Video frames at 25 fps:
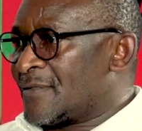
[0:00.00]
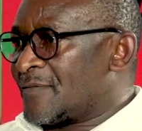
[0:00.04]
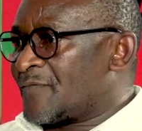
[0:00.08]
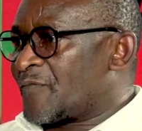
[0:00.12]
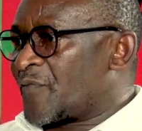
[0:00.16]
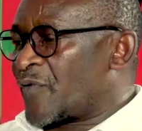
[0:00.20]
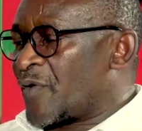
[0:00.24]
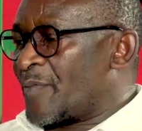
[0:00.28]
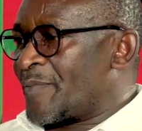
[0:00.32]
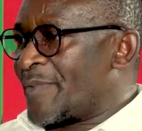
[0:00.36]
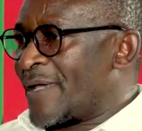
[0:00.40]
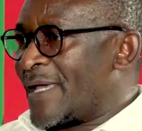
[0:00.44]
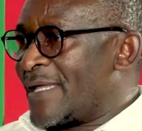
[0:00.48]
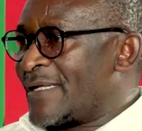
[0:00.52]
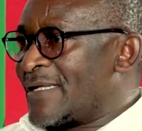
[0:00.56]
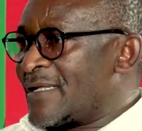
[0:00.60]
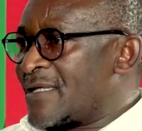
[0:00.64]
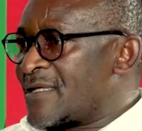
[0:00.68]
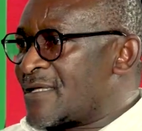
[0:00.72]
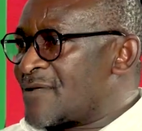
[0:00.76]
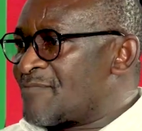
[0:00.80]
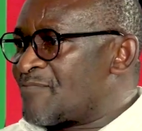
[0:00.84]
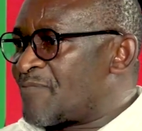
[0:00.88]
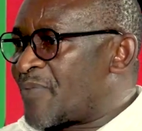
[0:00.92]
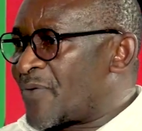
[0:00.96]
from an
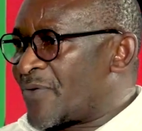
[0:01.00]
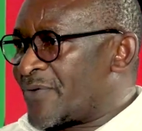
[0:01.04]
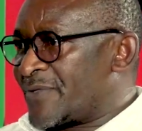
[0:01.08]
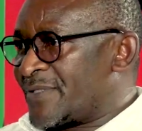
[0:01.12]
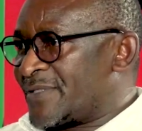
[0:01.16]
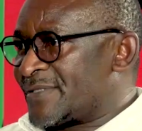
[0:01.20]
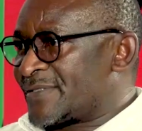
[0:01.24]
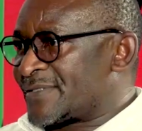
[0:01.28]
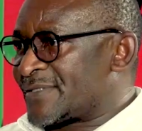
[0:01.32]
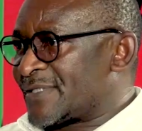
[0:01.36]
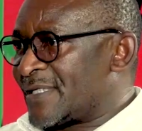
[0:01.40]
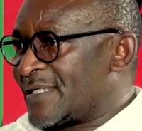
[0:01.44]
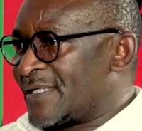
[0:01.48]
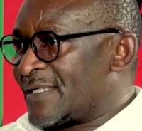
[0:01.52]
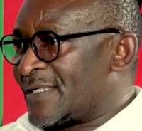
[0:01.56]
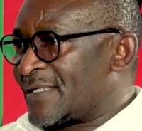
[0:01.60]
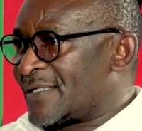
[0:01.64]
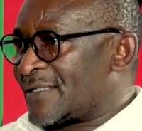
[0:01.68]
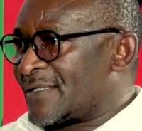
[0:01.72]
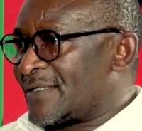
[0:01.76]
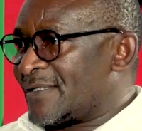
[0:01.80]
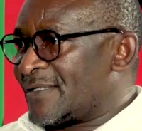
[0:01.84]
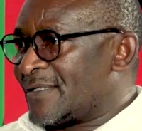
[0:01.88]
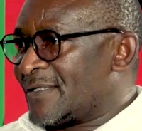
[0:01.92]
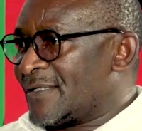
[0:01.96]
employee's
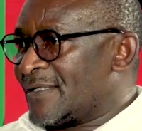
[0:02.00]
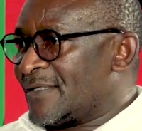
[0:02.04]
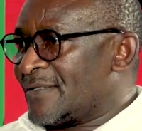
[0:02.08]
salary,